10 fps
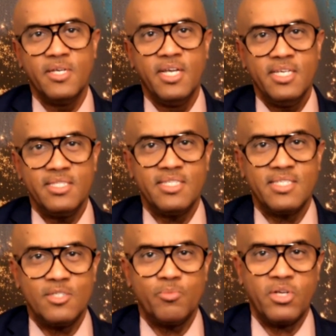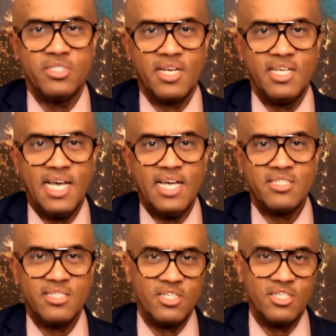This is President
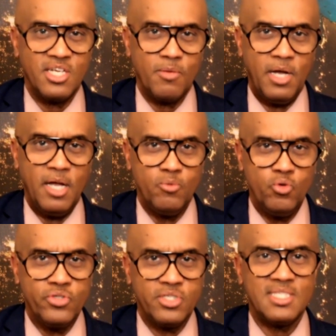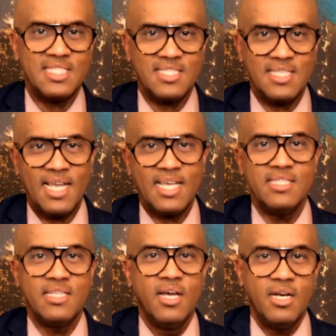Hassan Sheikh Mohamud's
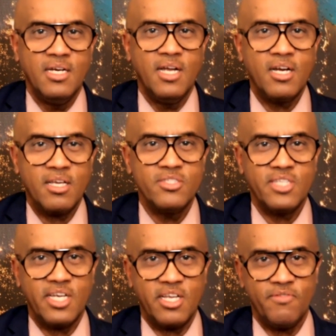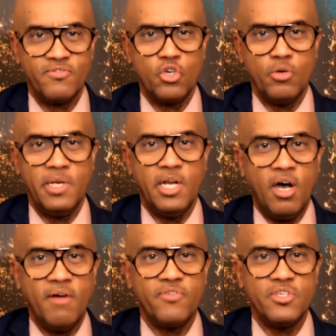second non-consecutive term in
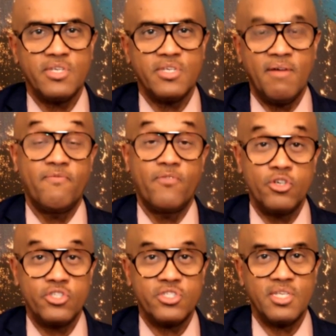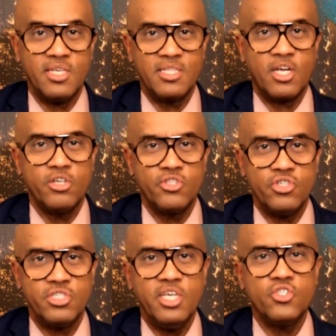office, a first in the
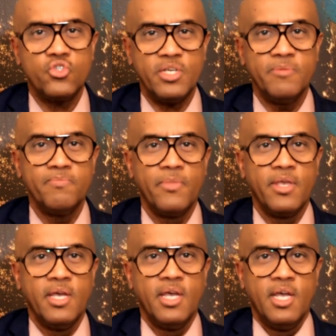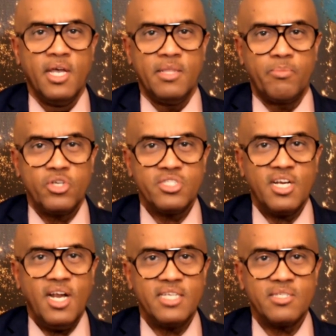country's history. The
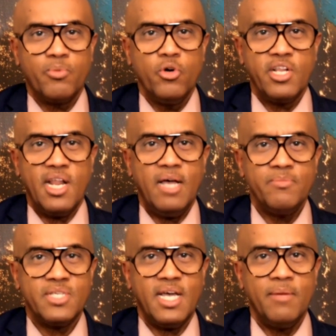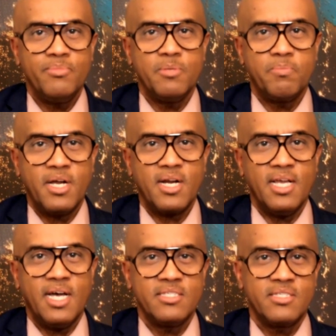president has appointed Hamze Abdi Barre
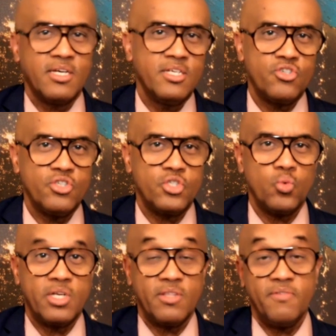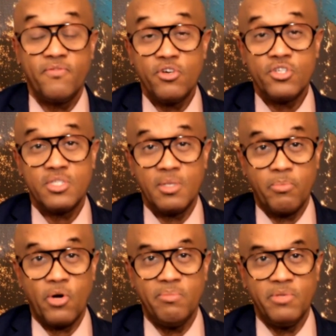as the country's 21st
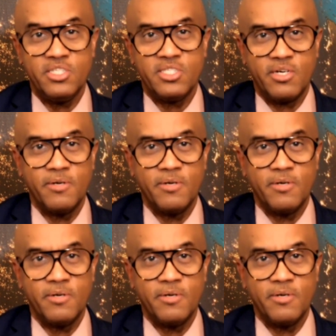prime minister.